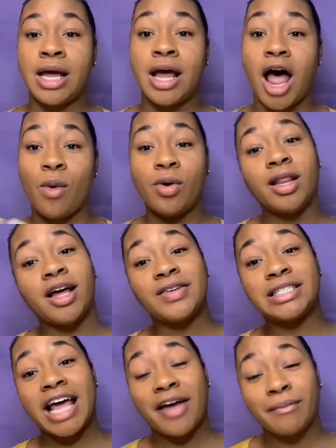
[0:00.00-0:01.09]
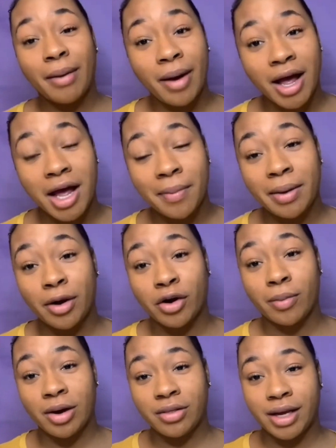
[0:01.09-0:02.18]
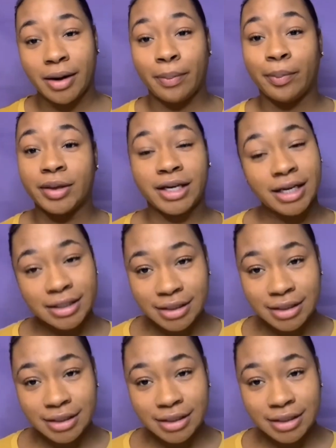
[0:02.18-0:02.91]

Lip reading: I would have loved to have my mom and my grandma there, but